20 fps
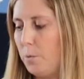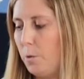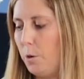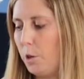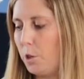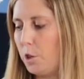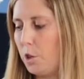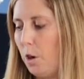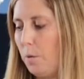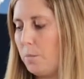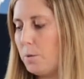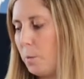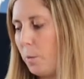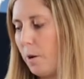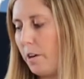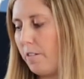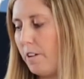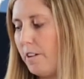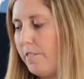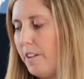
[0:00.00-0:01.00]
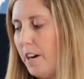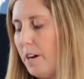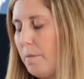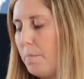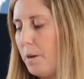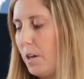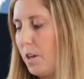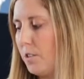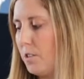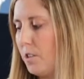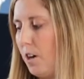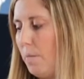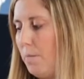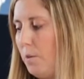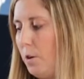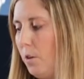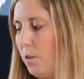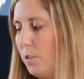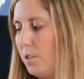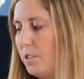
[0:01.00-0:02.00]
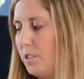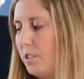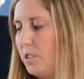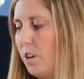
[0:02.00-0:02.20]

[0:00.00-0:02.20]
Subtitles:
workshops wherever because I'm not